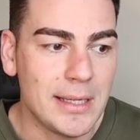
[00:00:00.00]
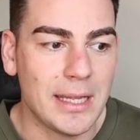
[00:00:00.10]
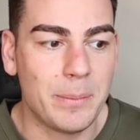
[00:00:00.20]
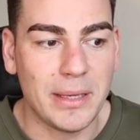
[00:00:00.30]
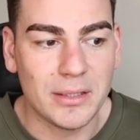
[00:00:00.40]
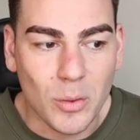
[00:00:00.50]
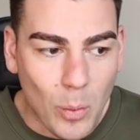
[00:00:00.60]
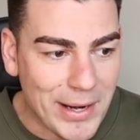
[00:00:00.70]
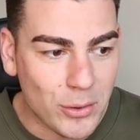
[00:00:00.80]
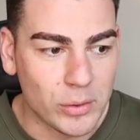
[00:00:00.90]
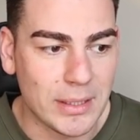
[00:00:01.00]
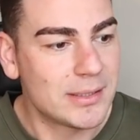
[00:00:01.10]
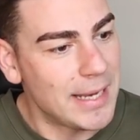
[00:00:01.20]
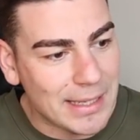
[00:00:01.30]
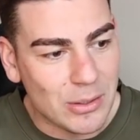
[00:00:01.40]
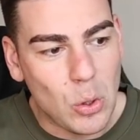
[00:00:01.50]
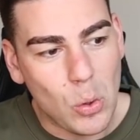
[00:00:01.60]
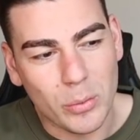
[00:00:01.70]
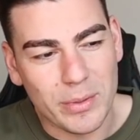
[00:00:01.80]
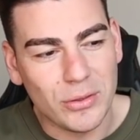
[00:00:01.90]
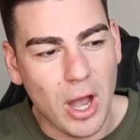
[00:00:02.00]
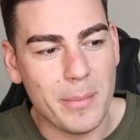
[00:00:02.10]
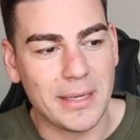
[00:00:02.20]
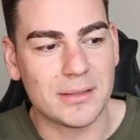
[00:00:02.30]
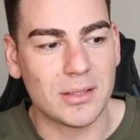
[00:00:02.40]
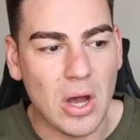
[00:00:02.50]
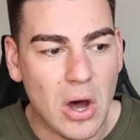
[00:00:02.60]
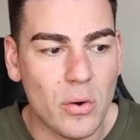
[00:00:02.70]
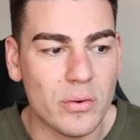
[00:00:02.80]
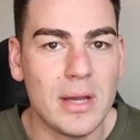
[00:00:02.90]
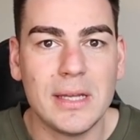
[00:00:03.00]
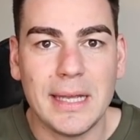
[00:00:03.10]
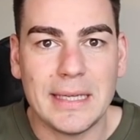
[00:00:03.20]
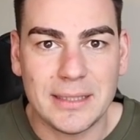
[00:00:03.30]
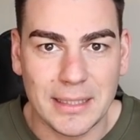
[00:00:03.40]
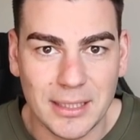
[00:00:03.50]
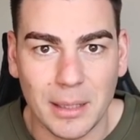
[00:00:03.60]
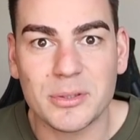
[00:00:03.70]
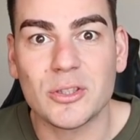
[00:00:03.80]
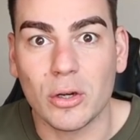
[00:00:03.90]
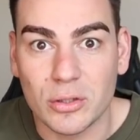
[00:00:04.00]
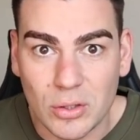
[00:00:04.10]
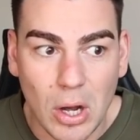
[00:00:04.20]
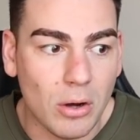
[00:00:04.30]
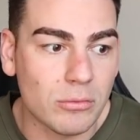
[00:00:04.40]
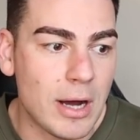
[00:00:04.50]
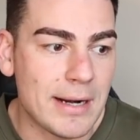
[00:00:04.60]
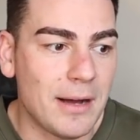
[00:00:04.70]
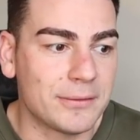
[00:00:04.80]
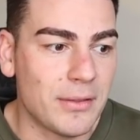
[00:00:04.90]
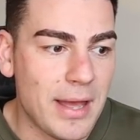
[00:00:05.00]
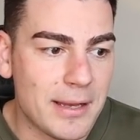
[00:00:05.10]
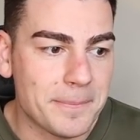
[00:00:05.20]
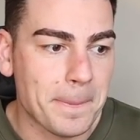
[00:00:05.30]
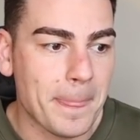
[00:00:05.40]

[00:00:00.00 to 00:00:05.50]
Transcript: He pinned Quaynor in the second quarter with nine minutes to go. He sets up Stocker's goal right after that.